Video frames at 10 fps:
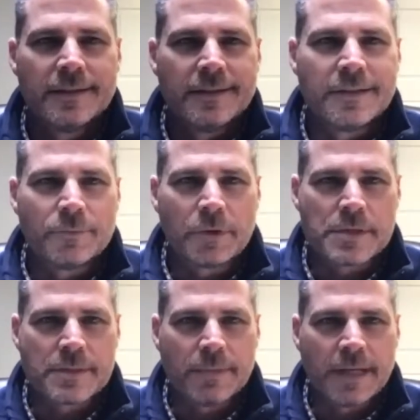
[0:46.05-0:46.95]
it really
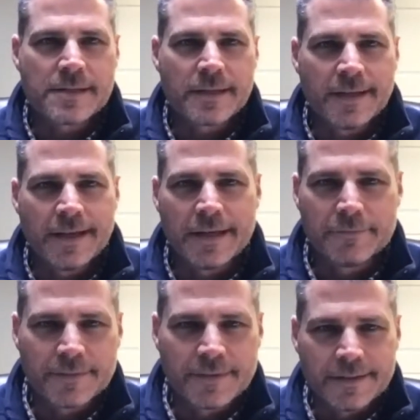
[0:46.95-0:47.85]
was a blessing to
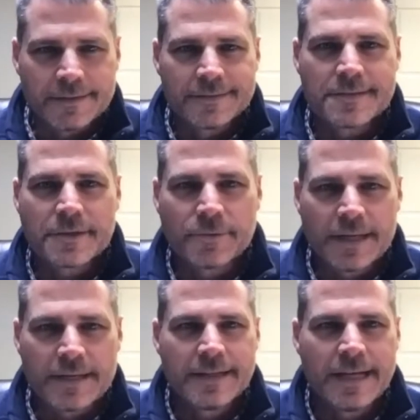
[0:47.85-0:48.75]
have uh, just a
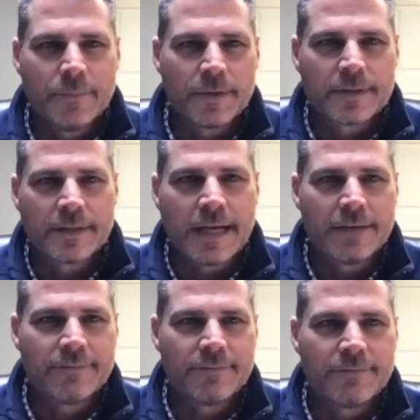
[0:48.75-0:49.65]
great time with uh,
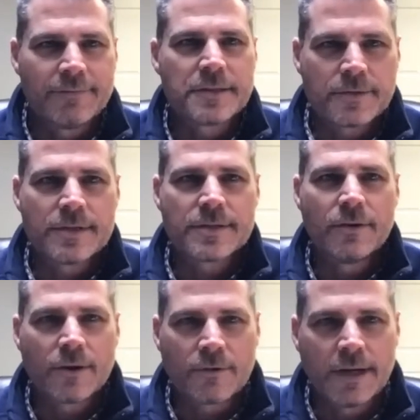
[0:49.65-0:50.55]
Life Action
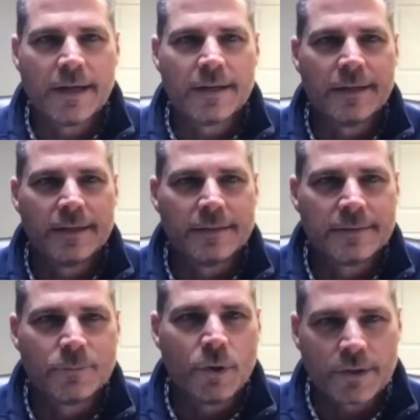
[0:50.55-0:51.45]
Ministries and HeartCry and
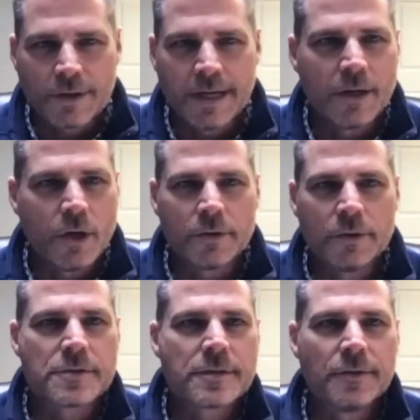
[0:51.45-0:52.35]
One Cry and all
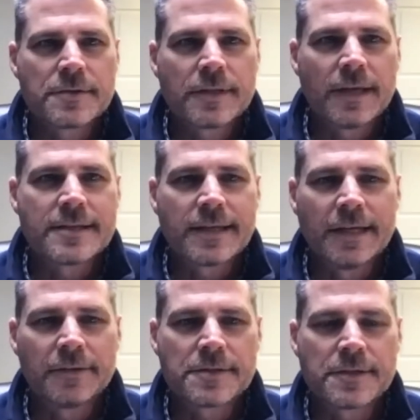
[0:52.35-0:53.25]
those those things
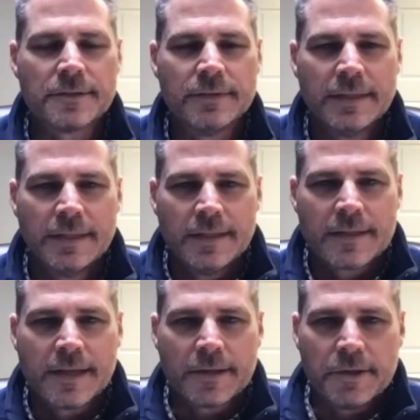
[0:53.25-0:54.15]
together. So
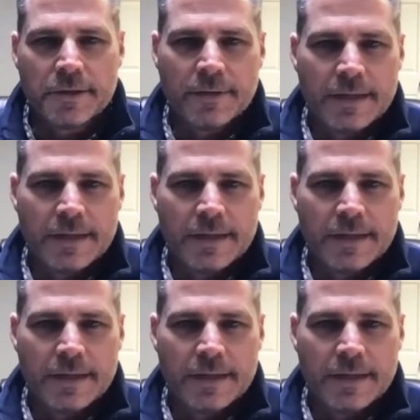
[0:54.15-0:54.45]
thank you.